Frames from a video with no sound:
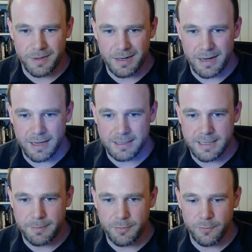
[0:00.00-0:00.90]
like I
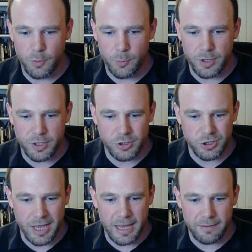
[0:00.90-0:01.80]
said before, we're going to just
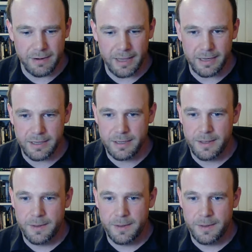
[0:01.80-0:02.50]
kind of like